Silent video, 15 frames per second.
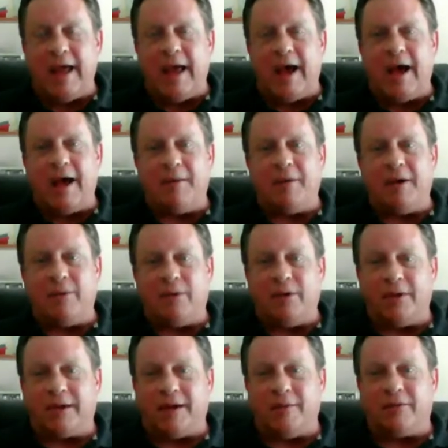but it
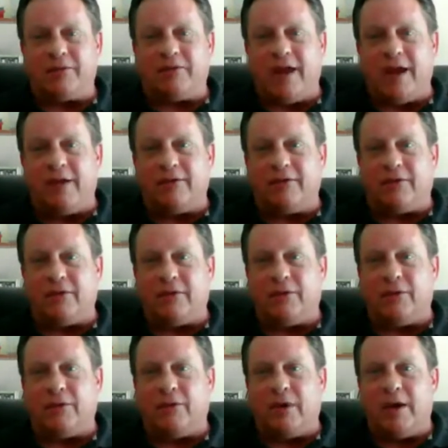really comes down
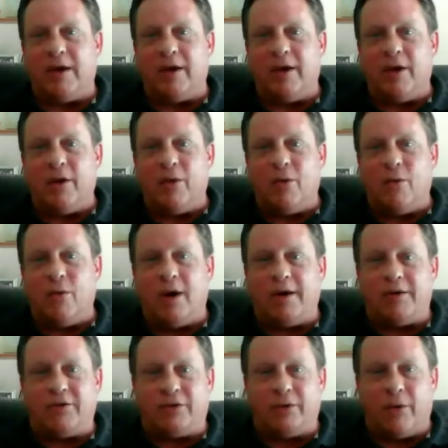to what
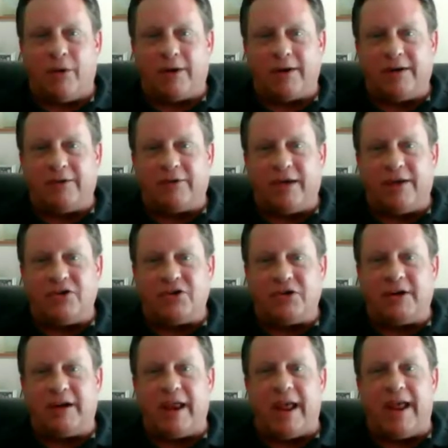is your
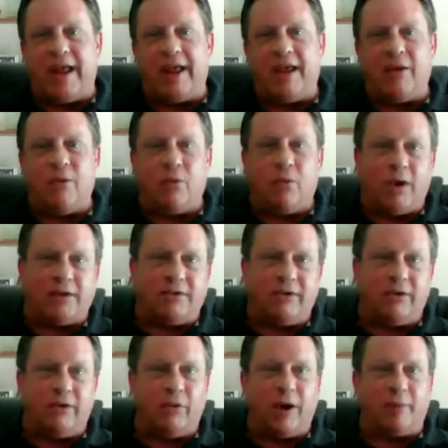organization and what do
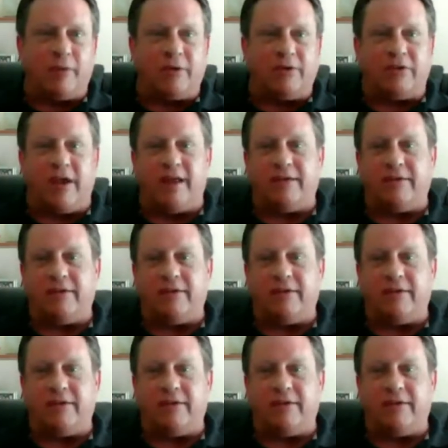you represent?